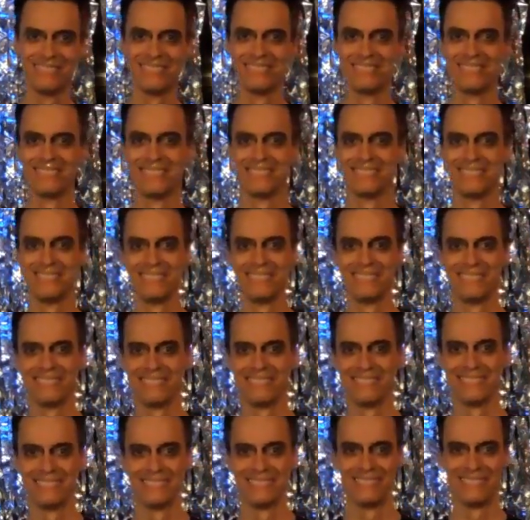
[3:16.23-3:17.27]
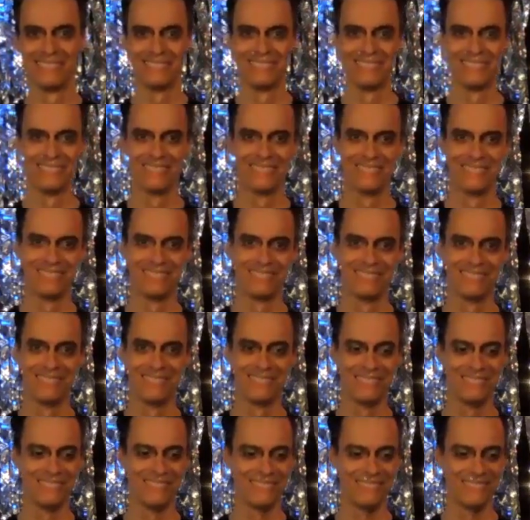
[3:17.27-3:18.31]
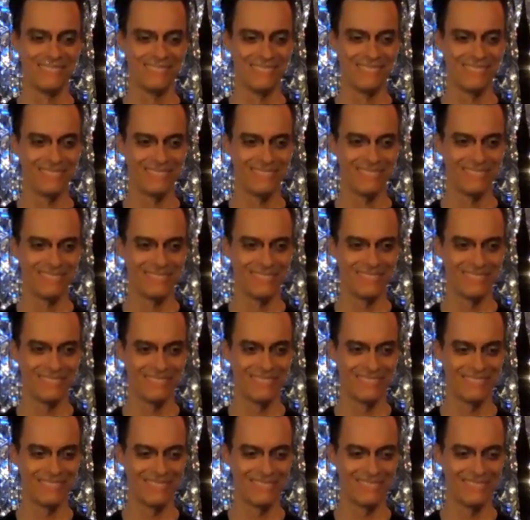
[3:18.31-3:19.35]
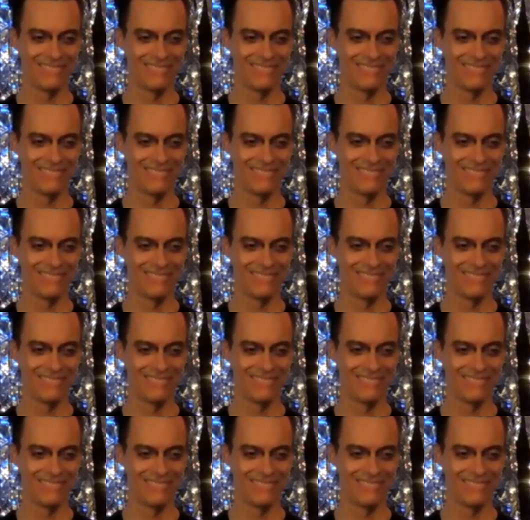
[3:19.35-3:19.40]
No words are spoken by the person on screen.